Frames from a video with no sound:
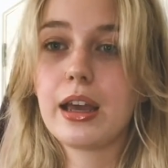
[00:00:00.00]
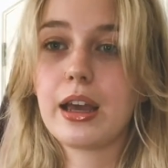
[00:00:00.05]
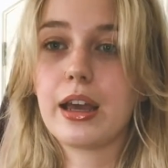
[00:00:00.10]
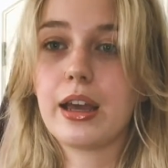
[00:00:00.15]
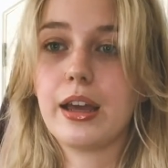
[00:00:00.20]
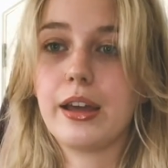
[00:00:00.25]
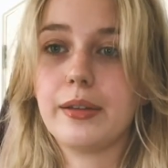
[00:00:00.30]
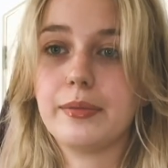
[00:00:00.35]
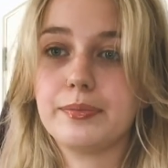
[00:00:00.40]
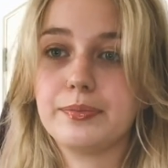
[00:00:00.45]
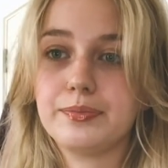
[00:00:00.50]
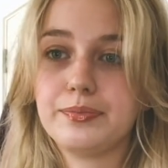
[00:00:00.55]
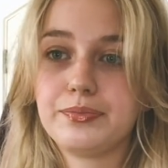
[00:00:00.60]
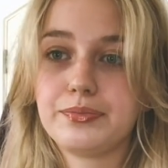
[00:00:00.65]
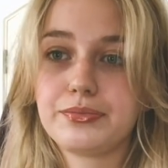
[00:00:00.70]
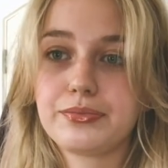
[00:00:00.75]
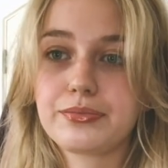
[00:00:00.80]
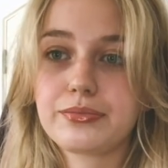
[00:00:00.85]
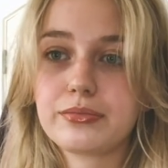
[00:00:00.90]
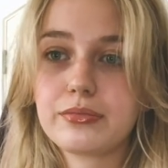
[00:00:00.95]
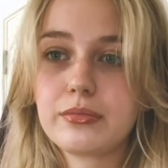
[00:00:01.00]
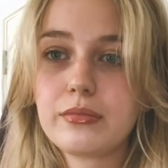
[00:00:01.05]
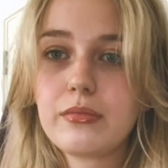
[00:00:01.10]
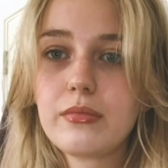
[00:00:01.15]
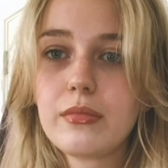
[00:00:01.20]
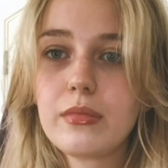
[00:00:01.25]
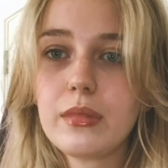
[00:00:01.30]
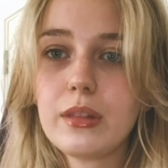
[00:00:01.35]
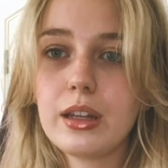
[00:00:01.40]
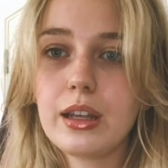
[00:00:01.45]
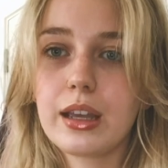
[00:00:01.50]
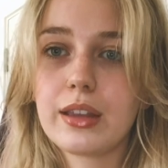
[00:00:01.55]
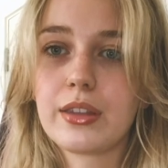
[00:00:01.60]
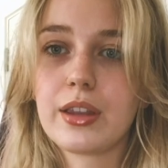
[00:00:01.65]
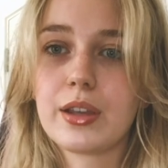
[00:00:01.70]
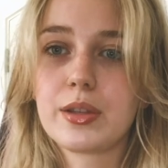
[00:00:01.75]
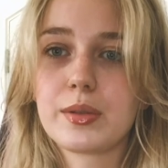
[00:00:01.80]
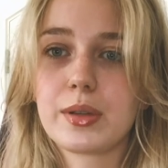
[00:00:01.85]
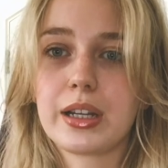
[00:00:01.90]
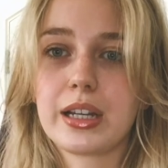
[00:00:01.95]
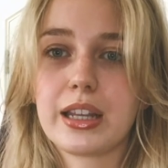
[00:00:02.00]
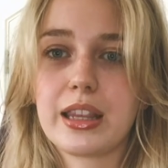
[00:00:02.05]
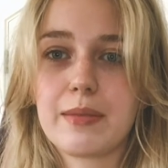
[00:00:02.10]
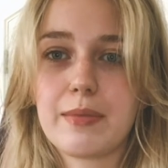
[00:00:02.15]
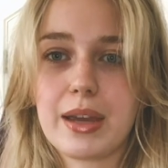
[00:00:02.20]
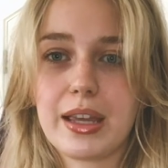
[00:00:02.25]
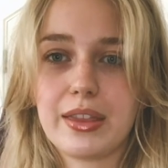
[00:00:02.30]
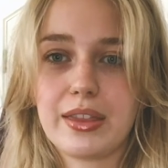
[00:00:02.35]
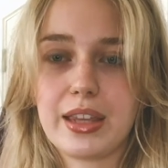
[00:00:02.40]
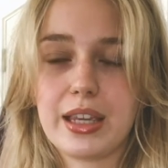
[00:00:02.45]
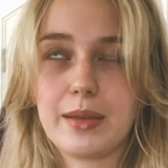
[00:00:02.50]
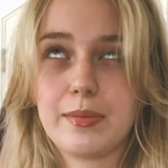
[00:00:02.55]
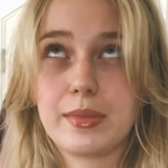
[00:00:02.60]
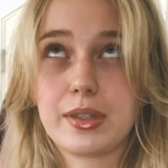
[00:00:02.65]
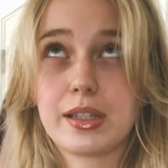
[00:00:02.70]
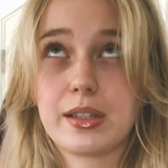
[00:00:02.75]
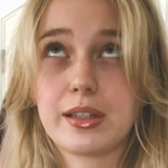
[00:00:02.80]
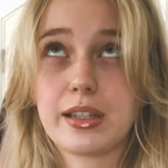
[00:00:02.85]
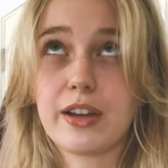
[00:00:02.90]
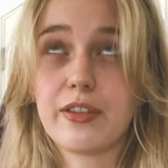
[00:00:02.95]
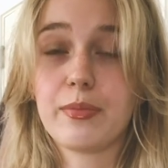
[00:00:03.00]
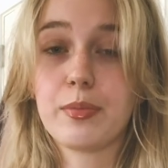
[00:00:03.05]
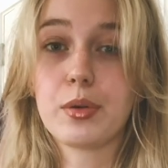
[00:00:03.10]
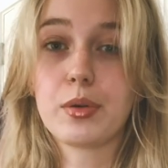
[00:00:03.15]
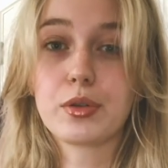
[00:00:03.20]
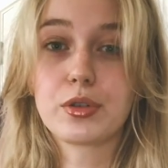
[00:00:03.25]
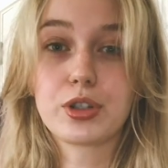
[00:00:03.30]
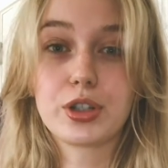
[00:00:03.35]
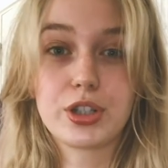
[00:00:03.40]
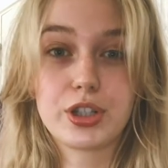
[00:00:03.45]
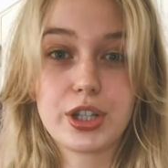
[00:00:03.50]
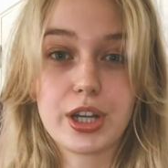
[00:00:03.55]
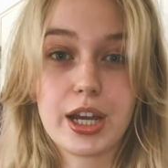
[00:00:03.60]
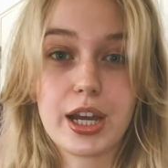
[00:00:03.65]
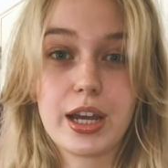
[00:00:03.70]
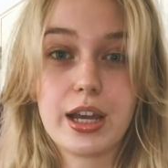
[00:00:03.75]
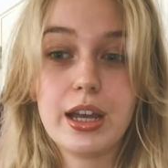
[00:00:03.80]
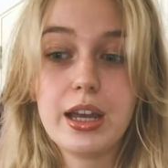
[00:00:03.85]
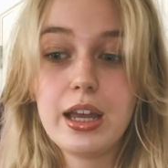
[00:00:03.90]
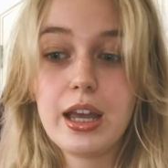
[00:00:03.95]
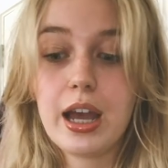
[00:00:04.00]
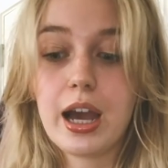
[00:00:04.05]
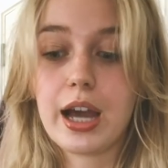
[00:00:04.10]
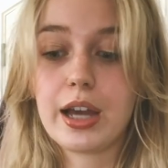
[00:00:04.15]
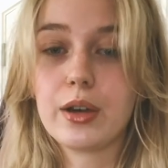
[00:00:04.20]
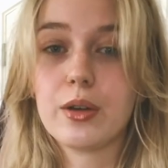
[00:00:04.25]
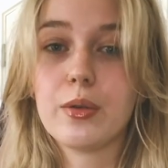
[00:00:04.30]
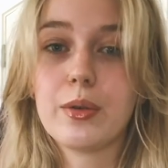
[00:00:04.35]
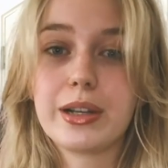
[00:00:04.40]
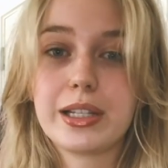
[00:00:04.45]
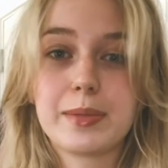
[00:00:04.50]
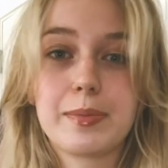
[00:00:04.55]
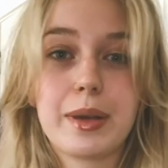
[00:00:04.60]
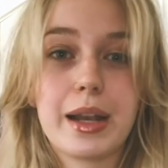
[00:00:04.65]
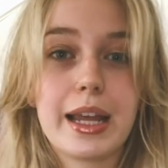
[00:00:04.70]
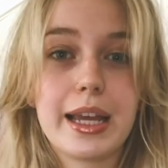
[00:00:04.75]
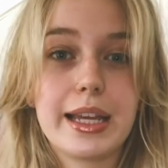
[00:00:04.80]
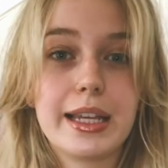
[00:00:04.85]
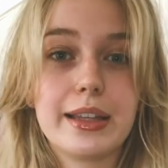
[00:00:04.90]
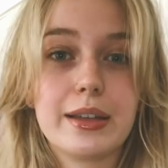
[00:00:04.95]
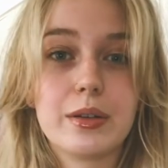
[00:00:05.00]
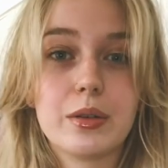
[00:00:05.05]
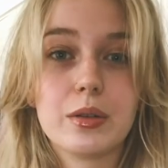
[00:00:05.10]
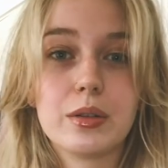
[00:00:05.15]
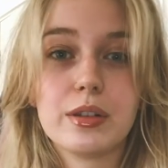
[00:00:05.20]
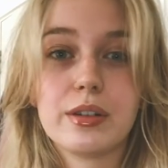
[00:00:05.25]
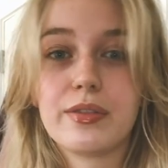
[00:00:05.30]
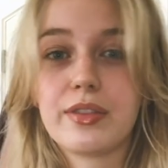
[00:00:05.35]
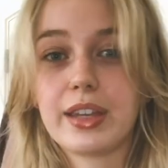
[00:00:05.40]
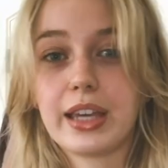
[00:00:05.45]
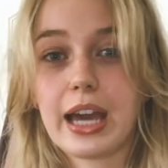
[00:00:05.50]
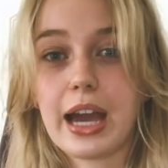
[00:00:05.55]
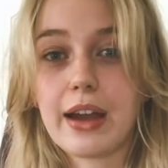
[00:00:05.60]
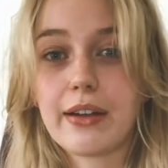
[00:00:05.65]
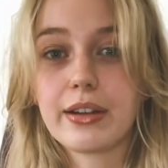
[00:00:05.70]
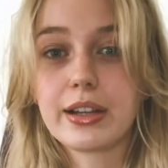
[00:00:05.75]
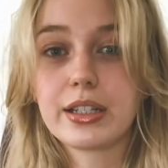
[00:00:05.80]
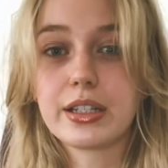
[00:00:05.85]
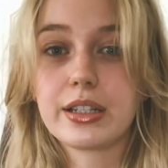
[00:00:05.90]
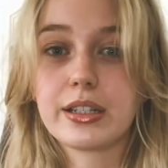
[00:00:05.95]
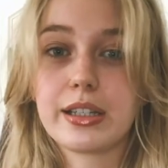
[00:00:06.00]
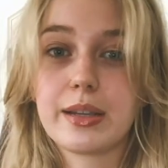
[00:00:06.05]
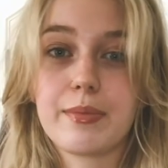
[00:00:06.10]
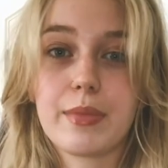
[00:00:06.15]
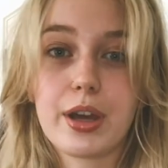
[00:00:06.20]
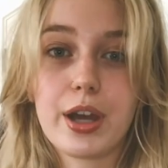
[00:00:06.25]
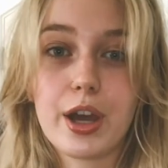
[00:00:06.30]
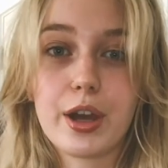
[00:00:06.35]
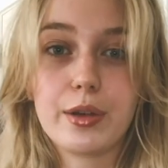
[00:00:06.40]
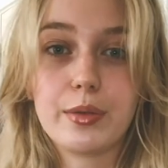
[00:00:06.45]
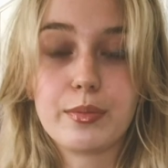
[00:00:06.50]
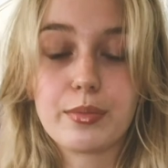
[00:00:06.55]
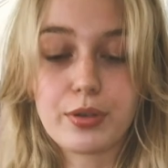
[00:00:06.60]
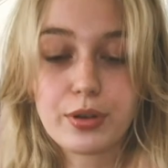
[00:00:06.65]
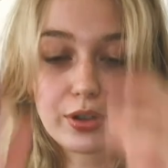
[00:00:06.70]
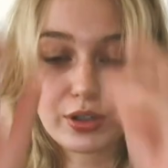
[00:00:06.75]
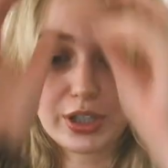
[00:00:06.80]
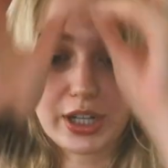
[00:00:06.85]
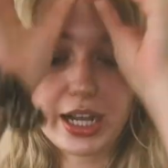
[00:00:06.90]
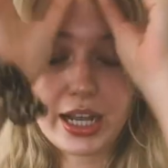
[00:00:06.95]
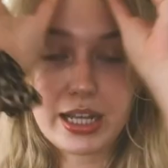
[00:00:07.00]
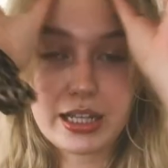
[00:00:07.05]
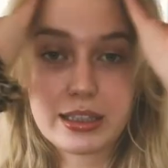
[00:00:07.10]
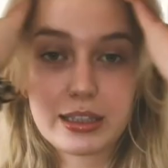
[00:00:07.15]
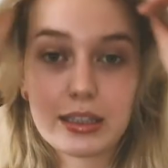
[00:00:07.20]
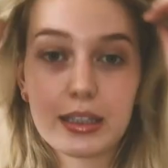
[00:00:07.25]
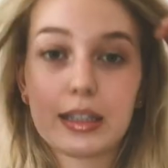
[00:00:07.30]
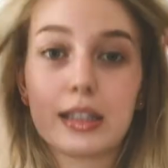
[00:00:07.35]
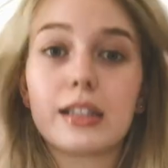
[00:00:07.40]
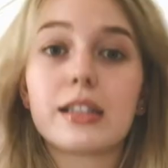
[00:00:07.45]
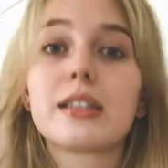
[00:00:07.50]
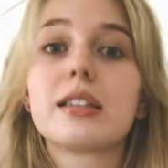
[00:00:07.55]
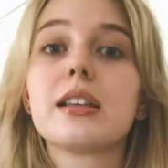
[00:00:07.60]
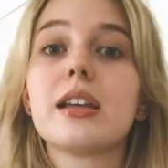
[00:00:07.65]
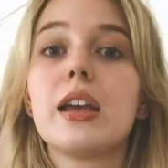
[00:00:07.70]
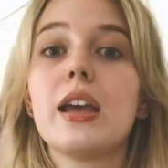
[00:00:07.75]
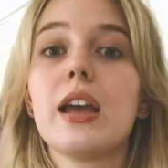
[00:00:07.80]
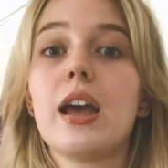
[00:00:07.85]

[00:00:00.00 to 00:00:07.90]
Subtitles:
And those are kind of the main themes. Self-portraiture, I always play all of the characters in my own projects.